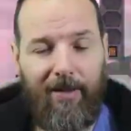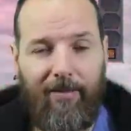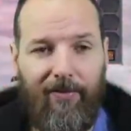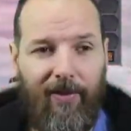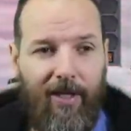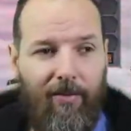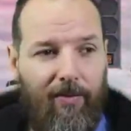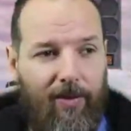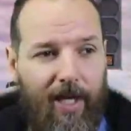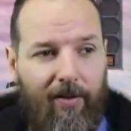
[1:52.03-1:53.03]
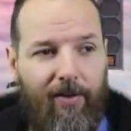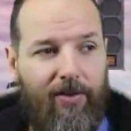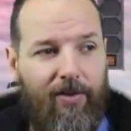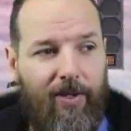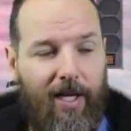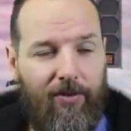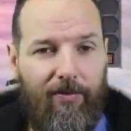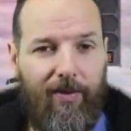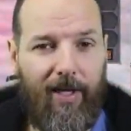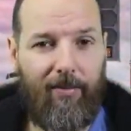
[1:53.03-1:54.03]
type of fight if you're down there actually
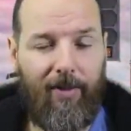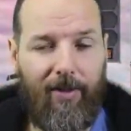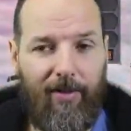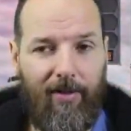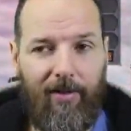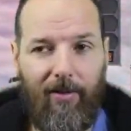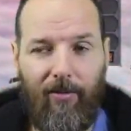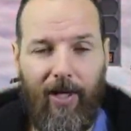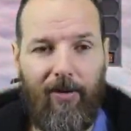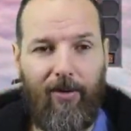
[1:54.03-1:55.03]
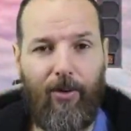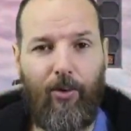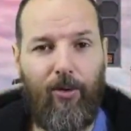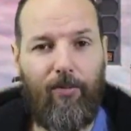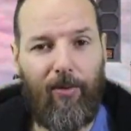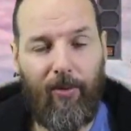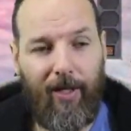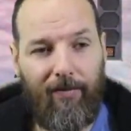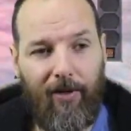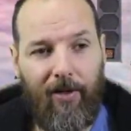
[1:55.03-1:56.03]
fighting with a raid or a group or
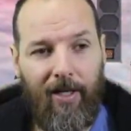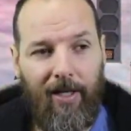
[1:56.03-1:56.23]
whatever,